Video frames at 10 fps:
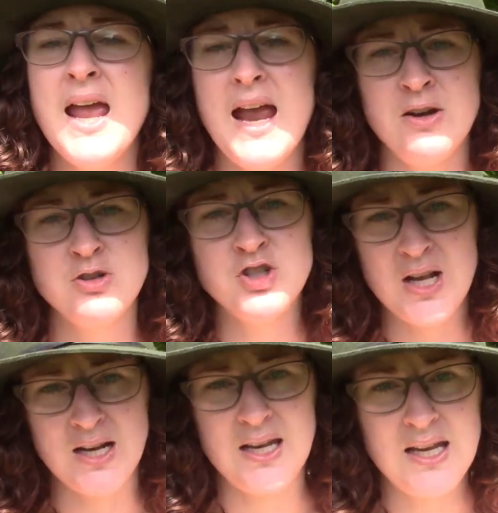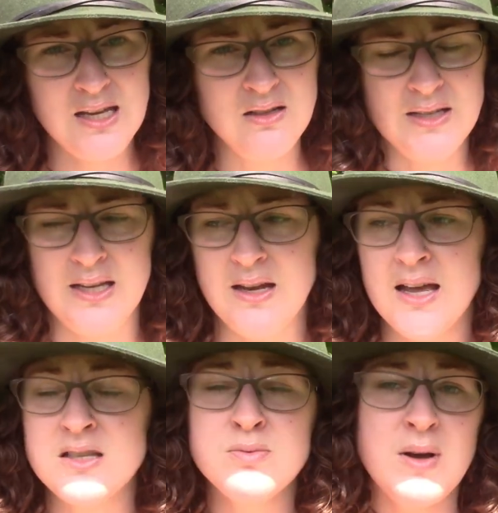energetic healing,
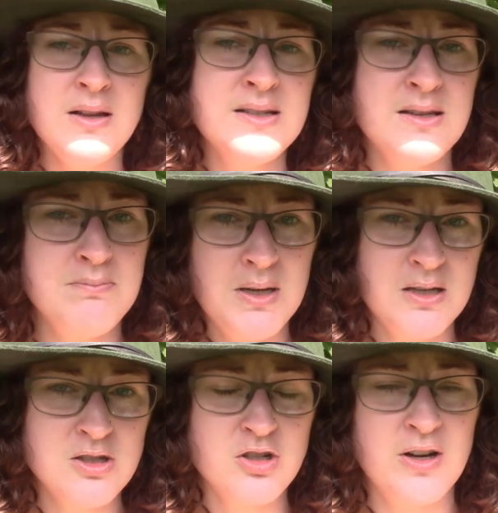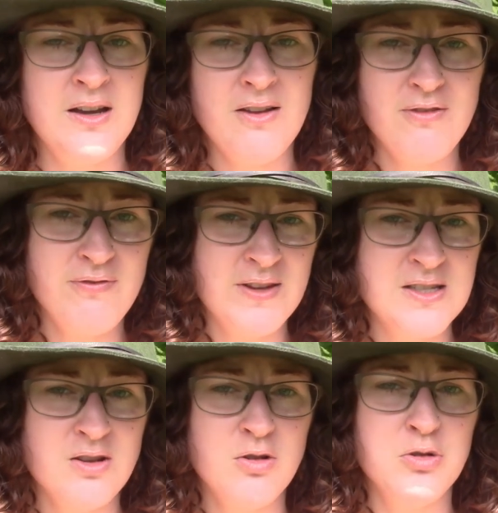as well as administering
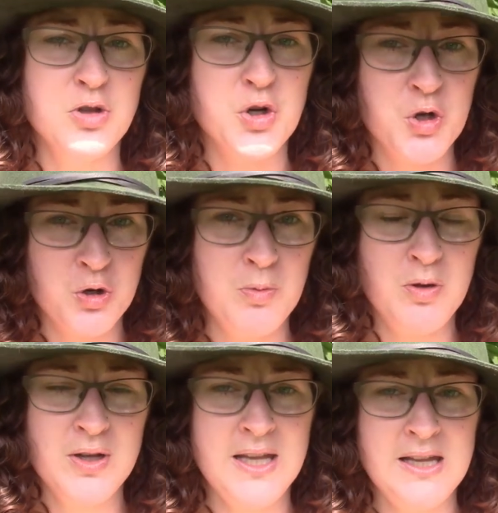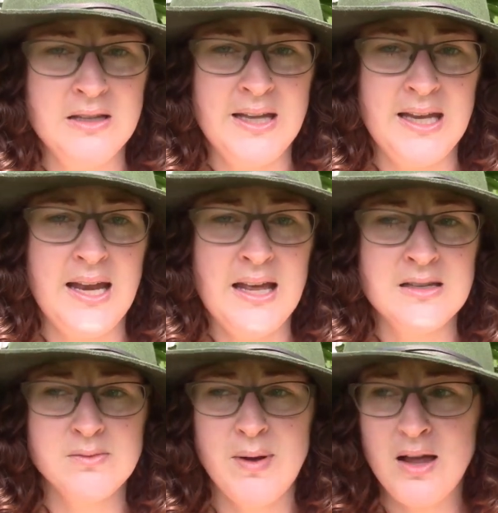physical herbal healing
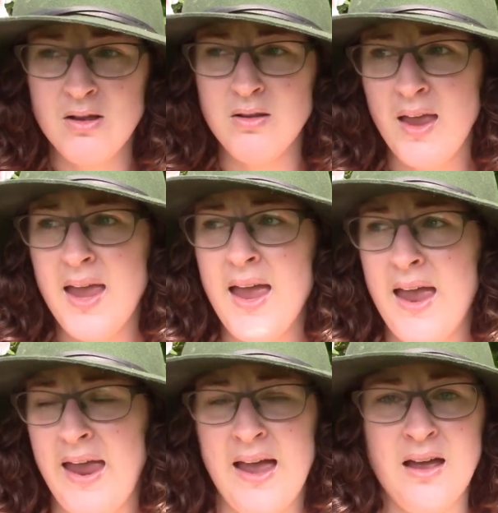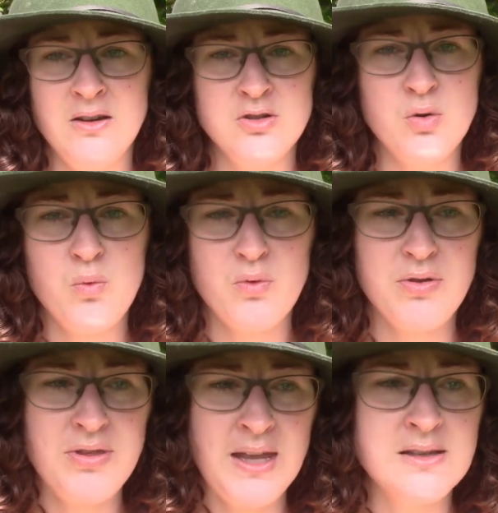as well, and
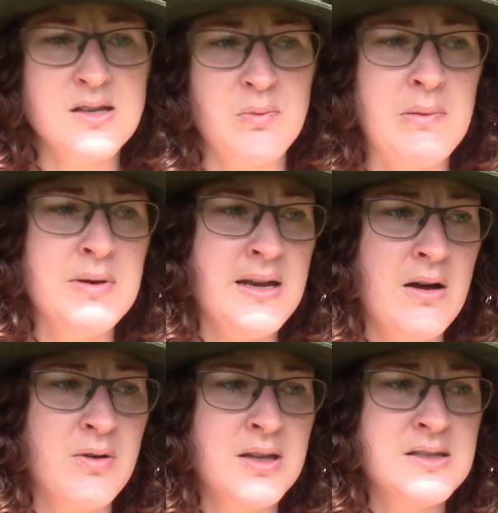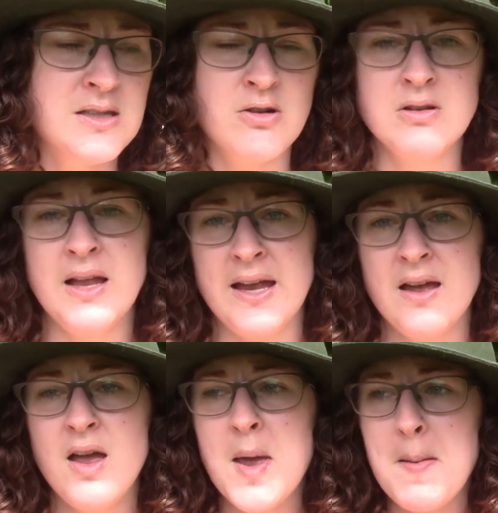things that we would now consider like
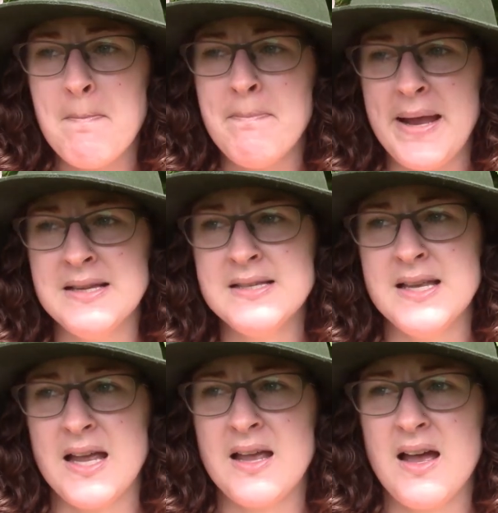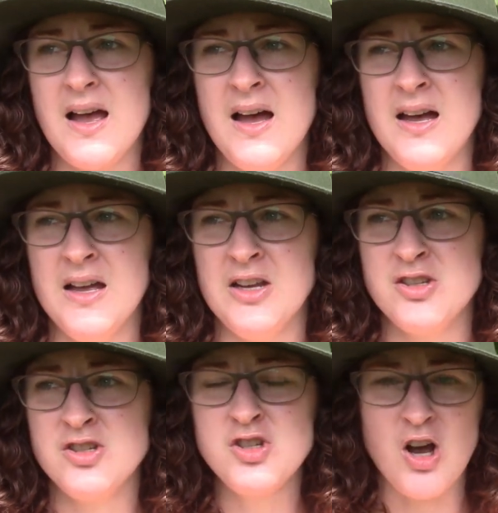basic
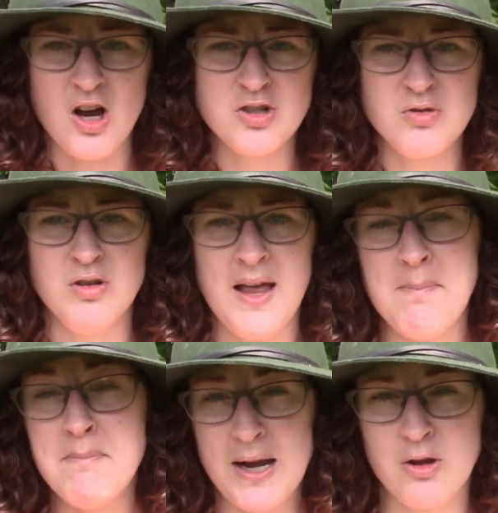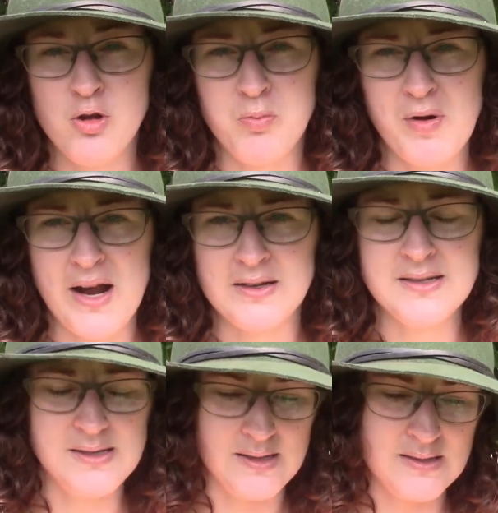doctoral and medical
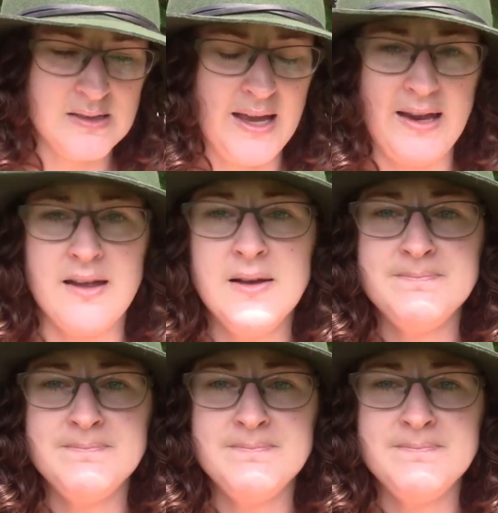practices, like